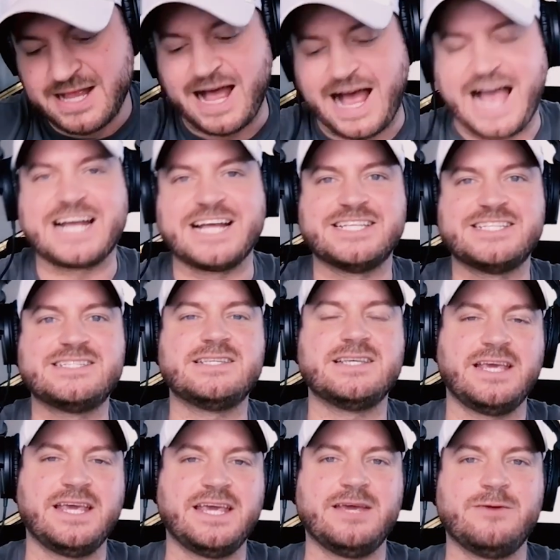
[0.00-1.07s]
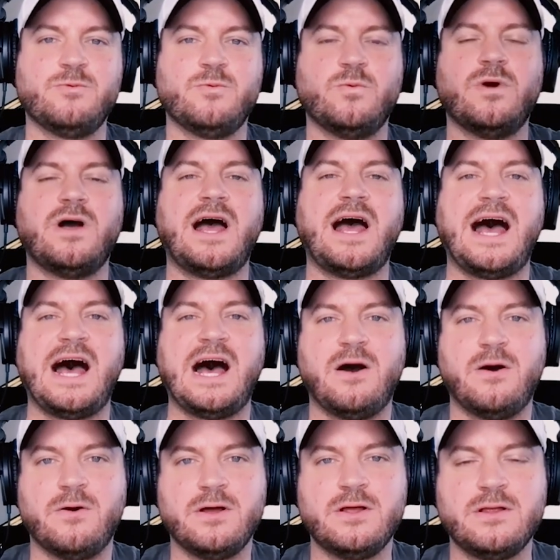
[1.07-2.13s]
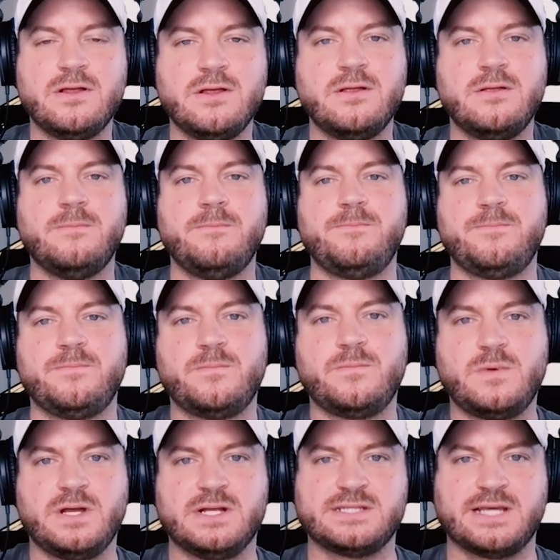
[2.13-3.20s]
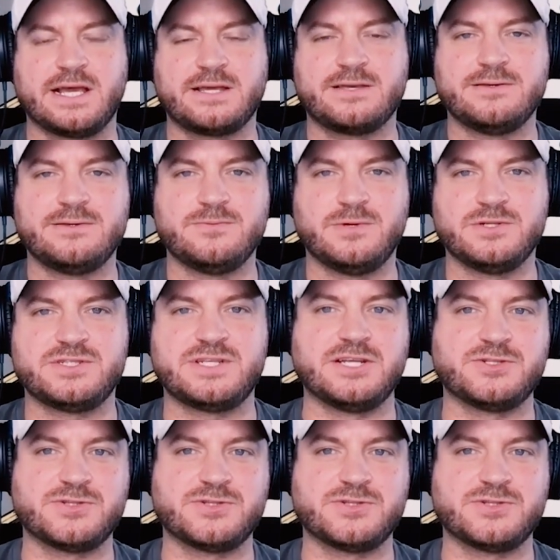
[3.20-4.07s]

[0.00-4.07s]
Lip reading: I could see how it's like, what'd you say?